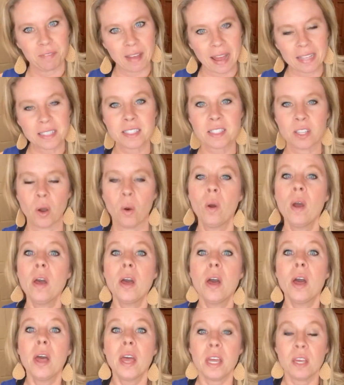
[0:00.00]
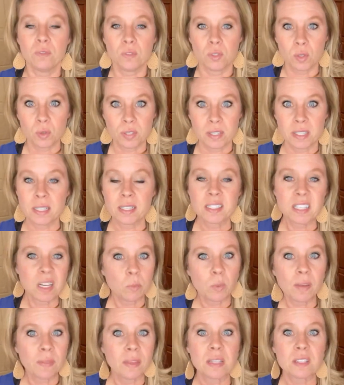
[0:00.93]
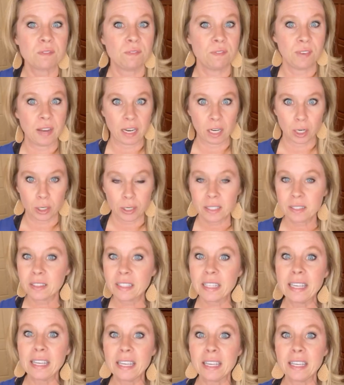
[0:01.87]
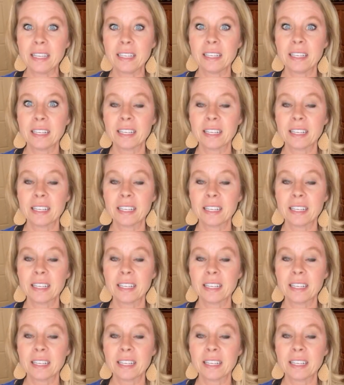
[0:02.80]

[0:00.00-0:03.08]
So if you see someone that's very lean,